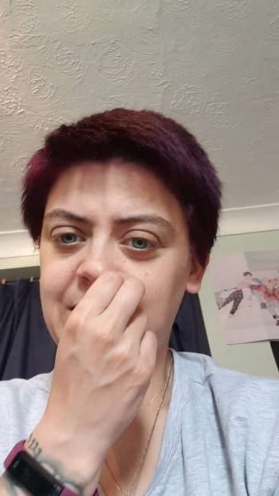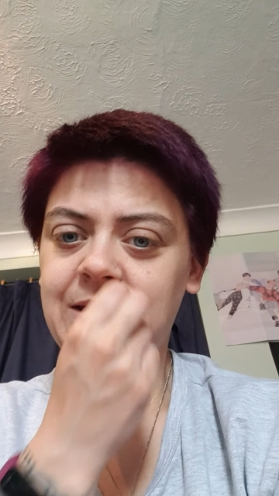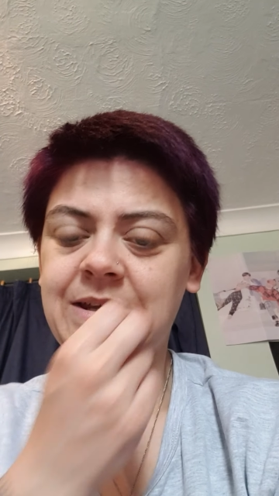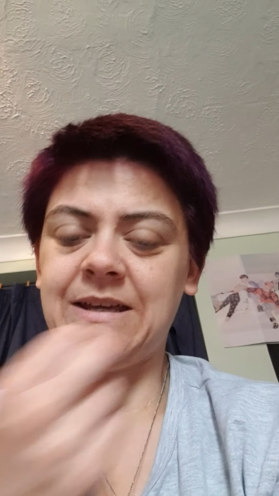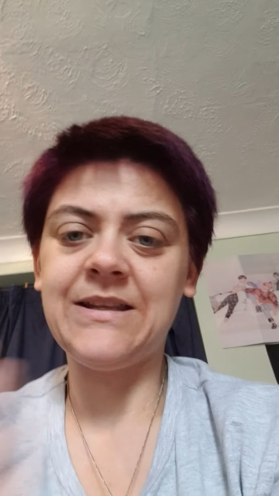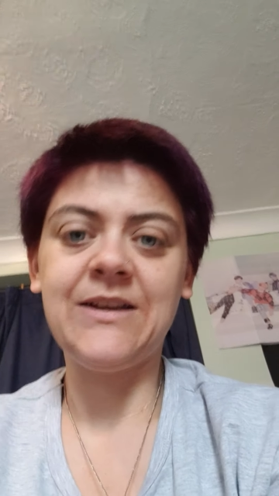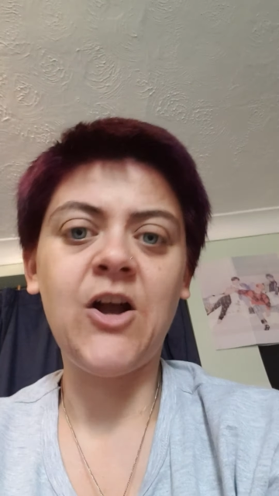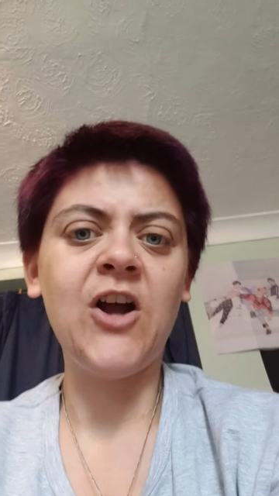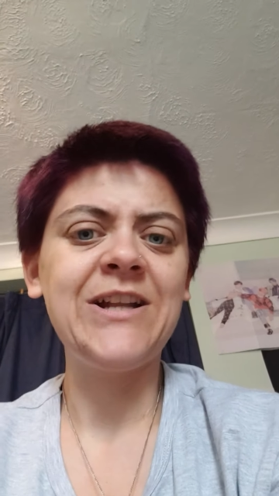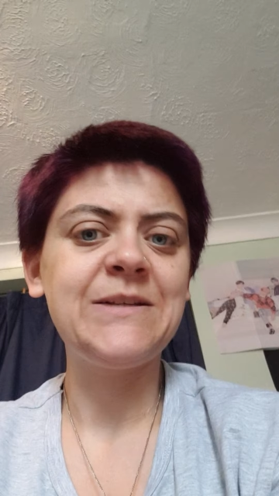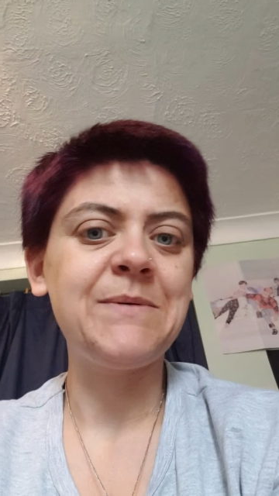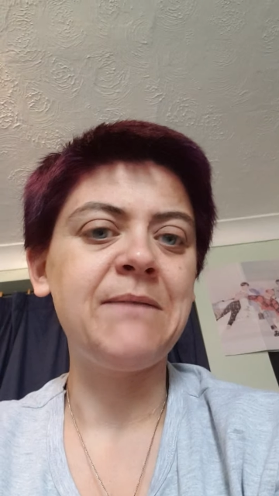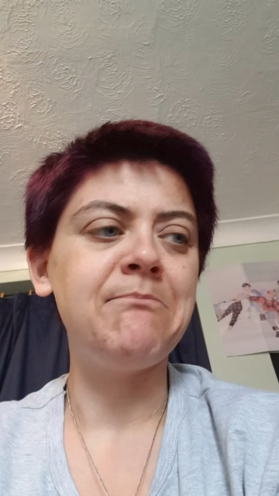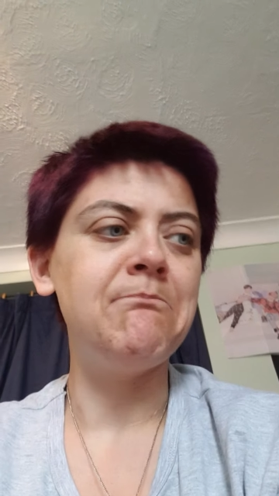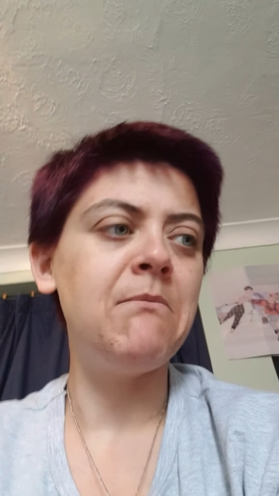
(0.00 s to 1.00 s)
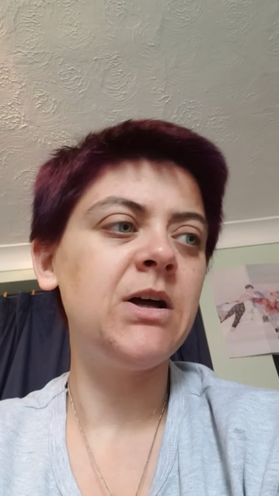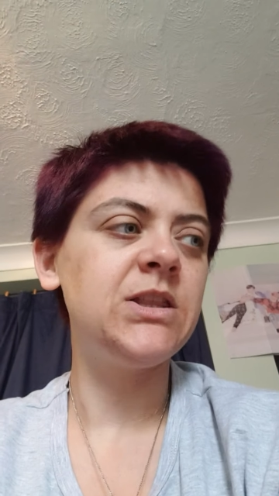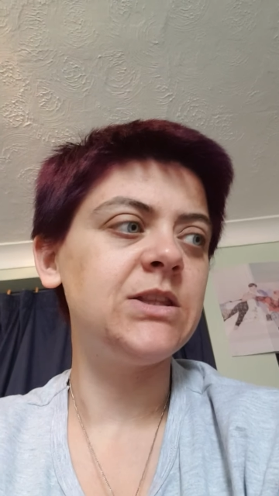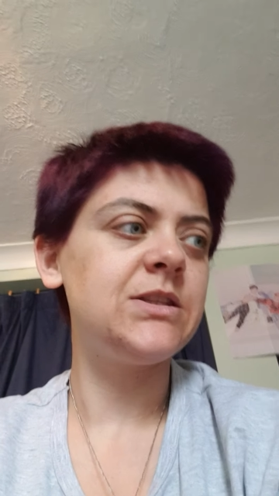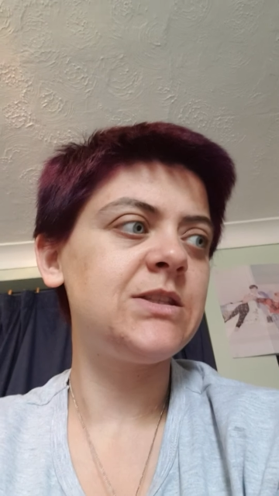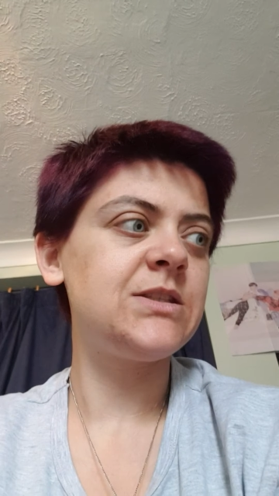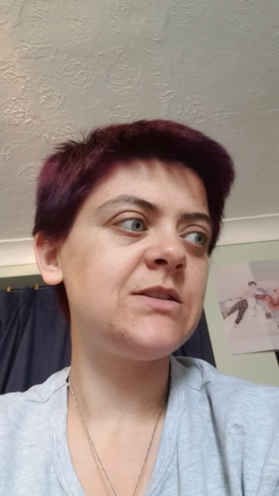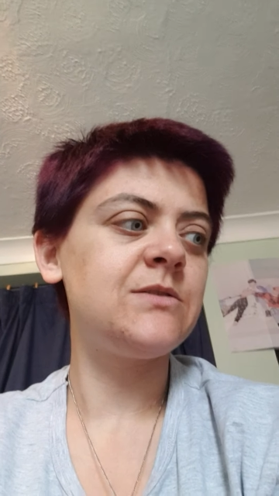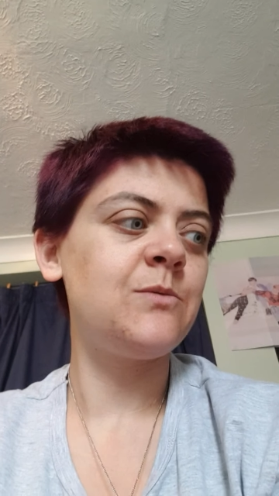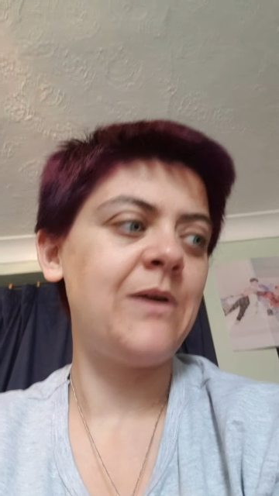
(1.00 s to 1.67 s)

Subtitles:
thinking, God, it's been months.